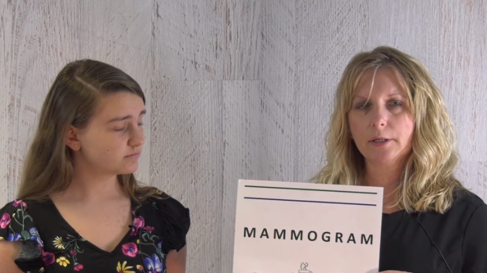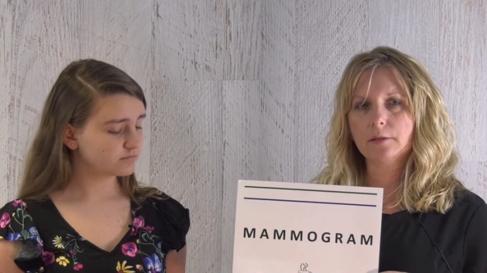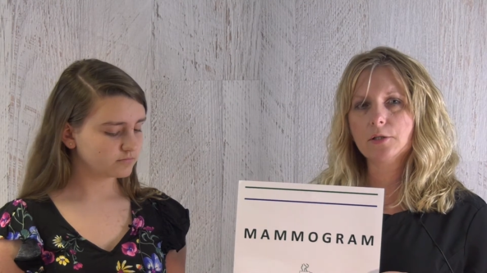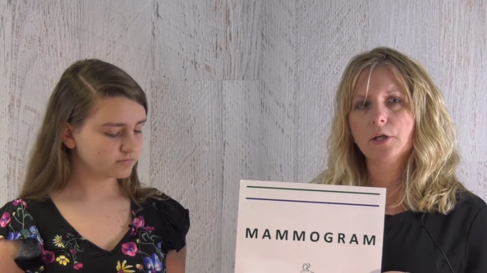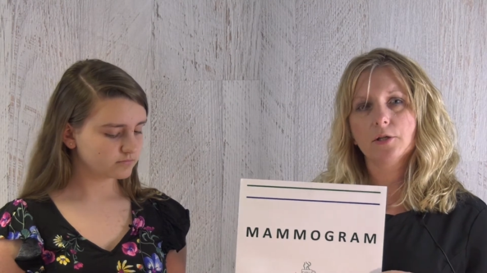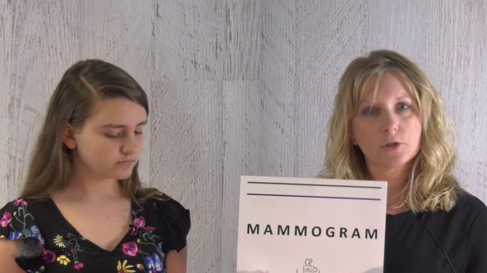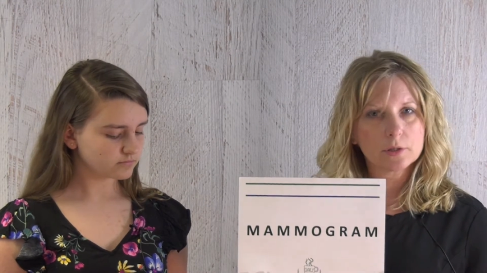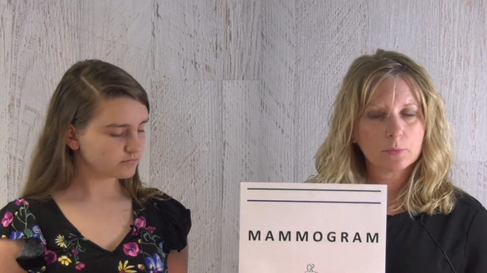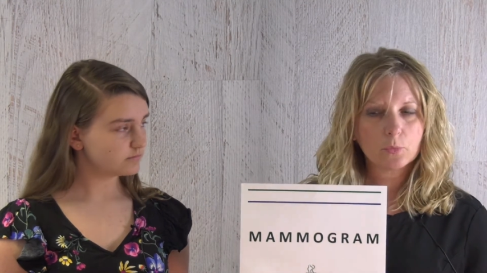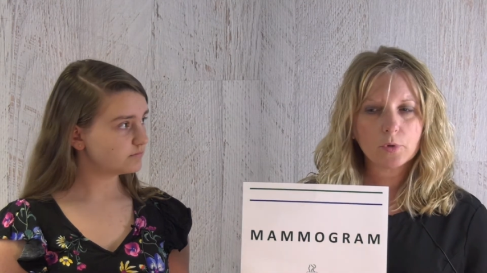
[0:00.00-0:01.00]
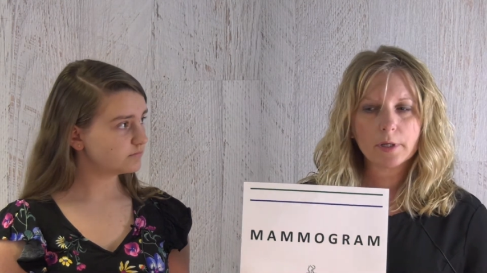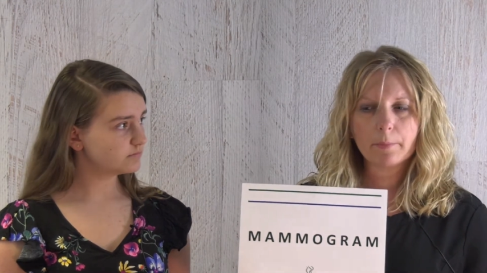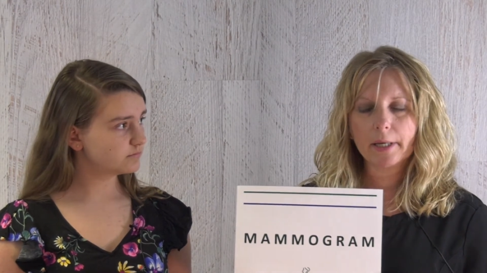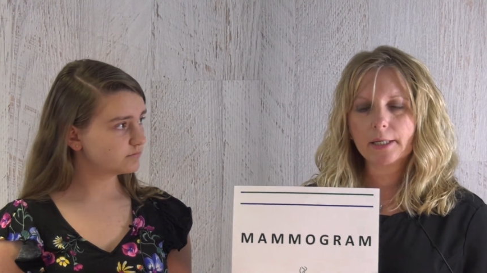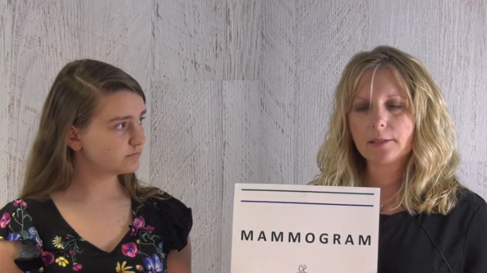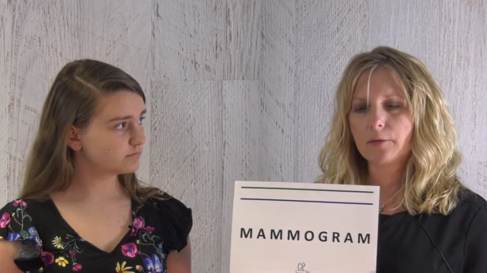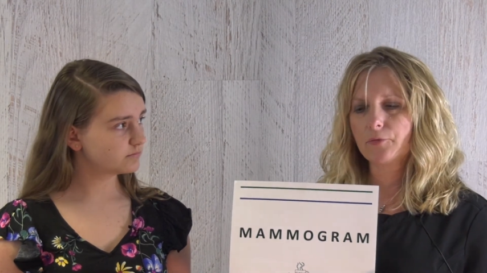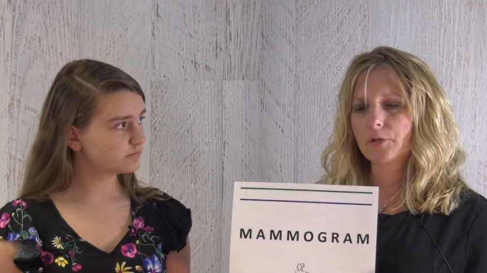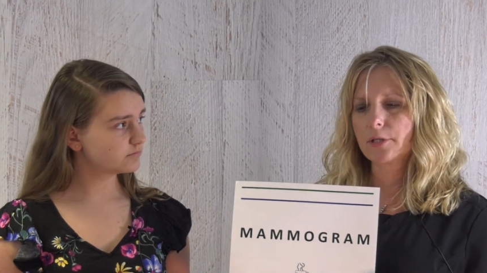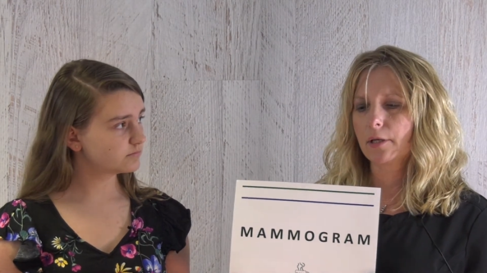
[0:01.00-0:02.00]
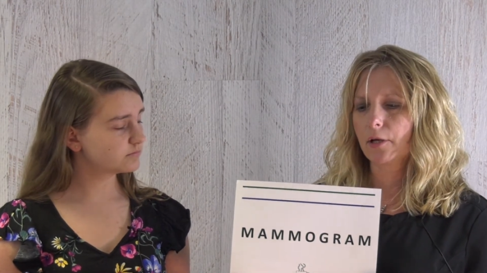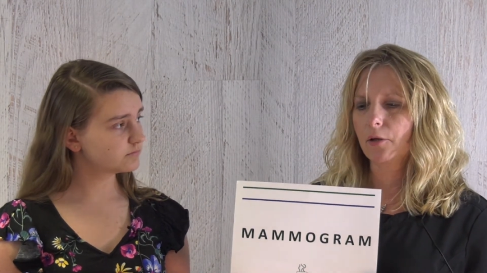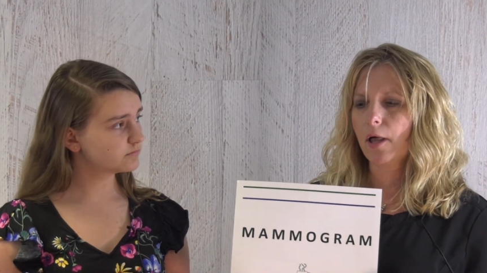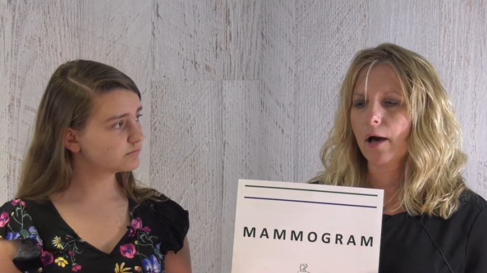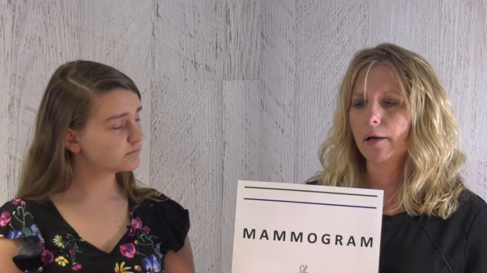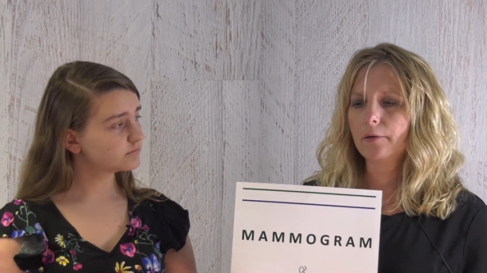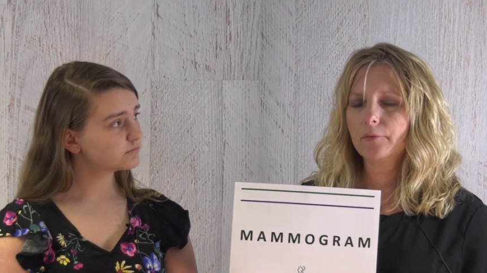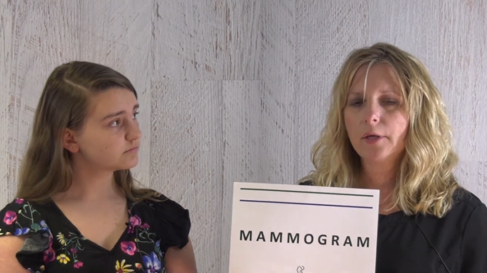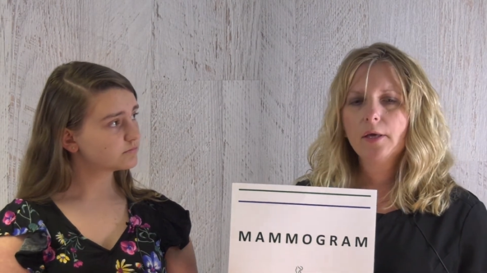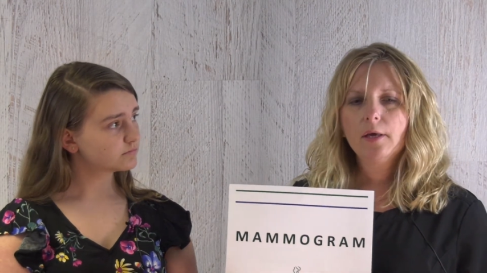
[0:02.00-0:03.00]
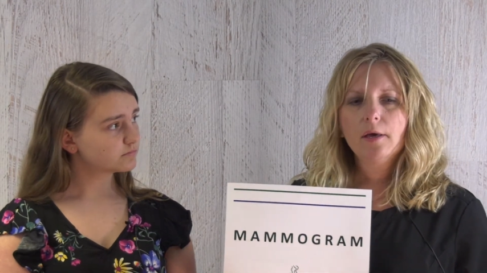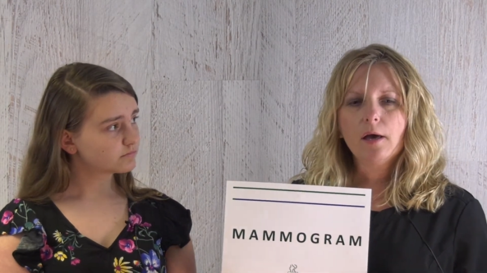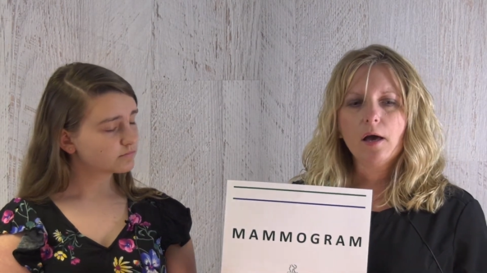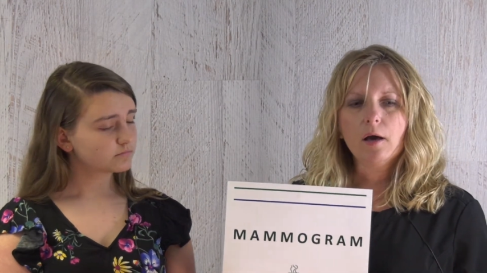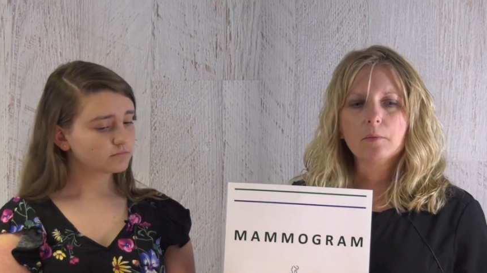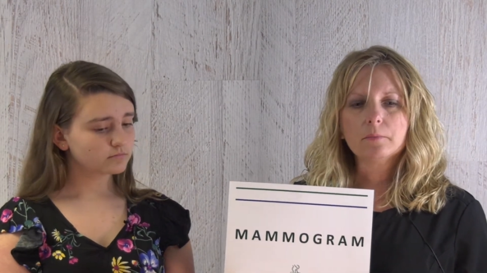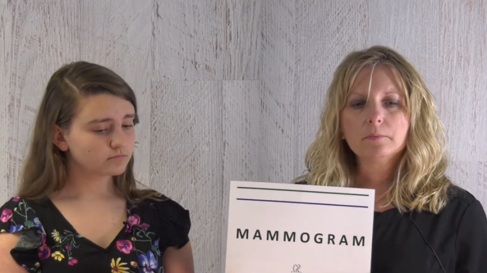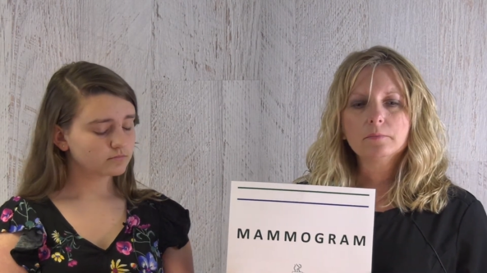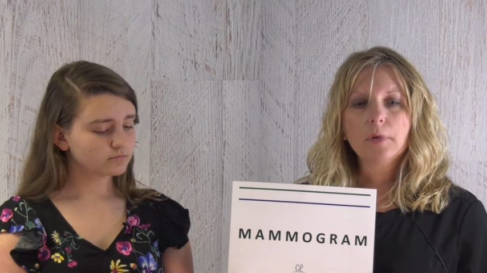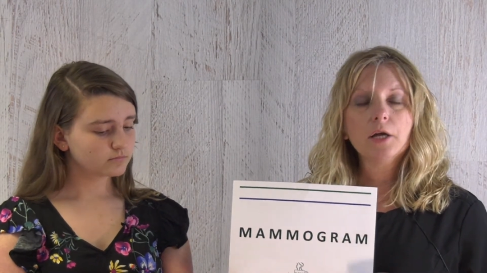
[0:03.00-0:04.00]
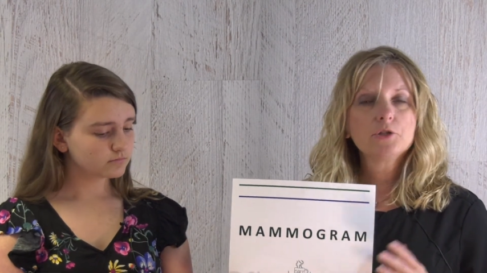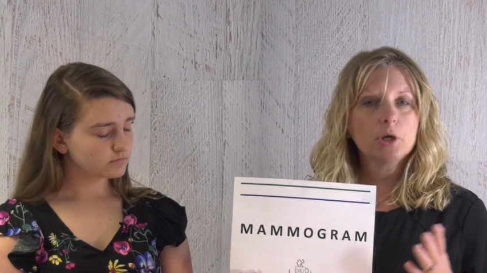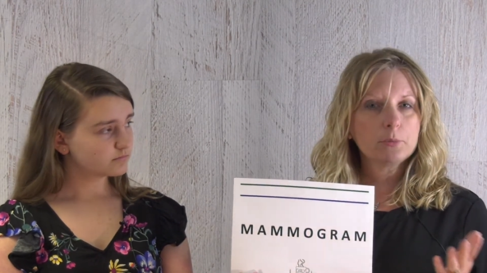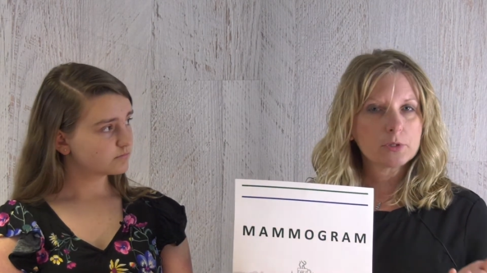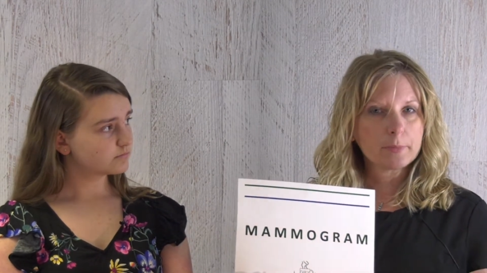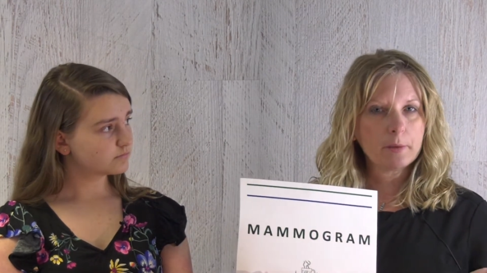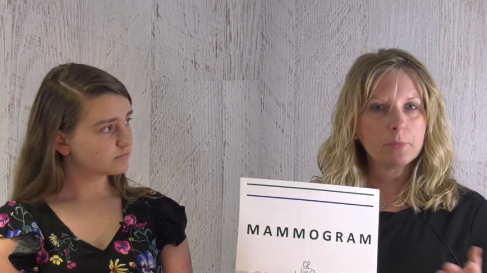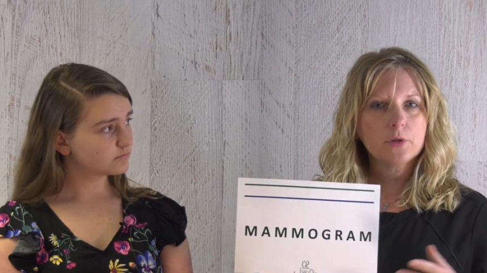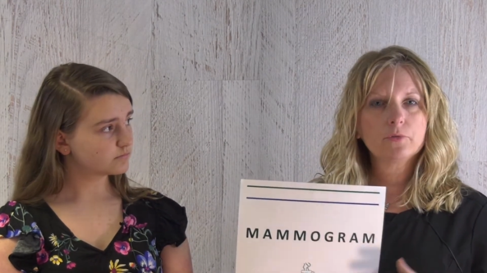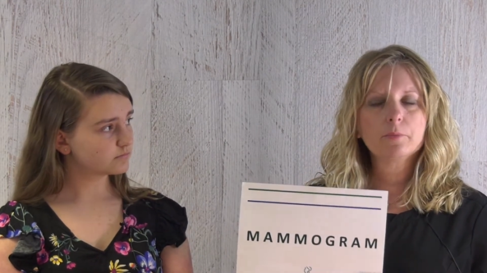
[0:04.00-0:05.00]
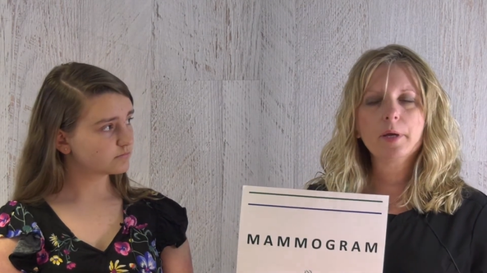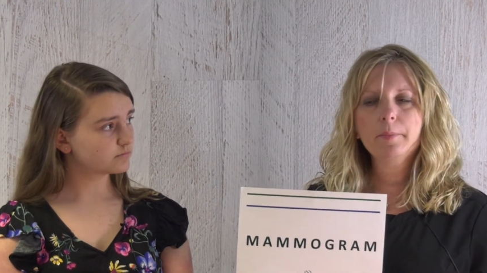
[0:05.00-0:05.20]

Speaker 1: could touch someone and make a difference in their life. Um, October is my month for my